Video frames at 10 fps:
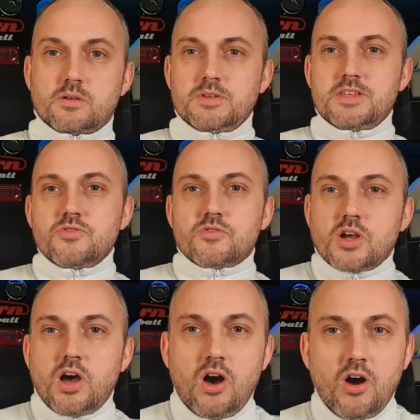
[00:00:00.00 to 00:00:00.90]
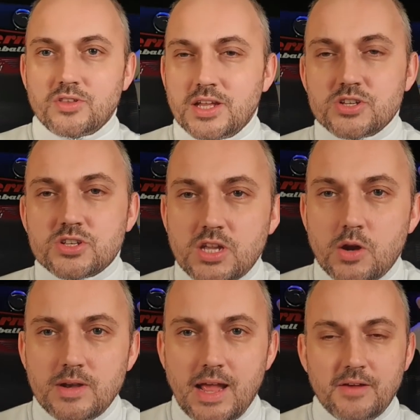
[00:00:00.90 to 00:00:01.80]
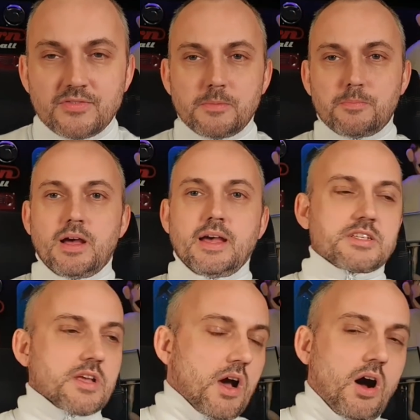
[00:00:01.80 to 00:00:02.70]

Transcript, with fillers: Well, you can't. They just don't have the pace.